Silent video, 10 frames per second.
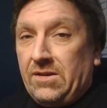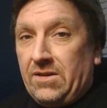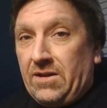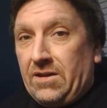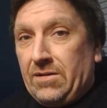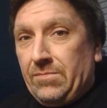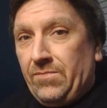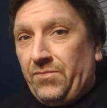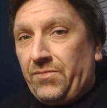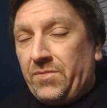I
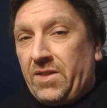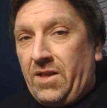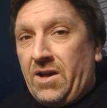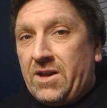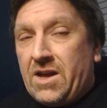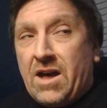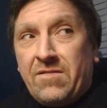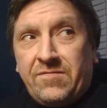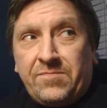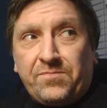
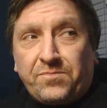have